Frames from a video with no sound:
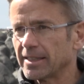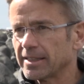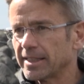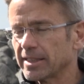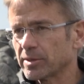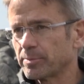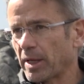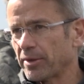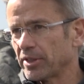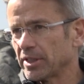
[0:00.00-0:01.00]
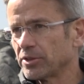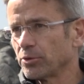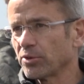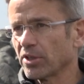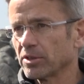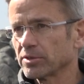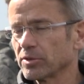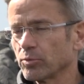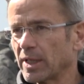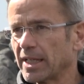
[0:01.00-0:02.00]
hundred years, by the year two
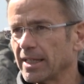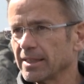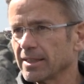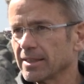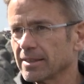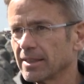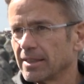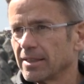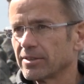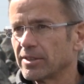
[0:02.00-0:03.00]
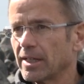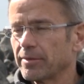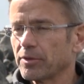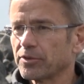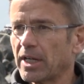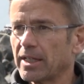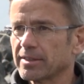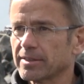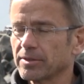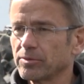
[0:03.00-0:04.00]
thousand one hundred, sea level
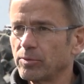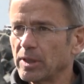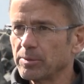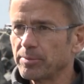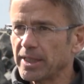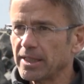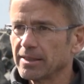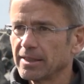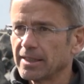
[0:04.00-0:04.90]
rise will be,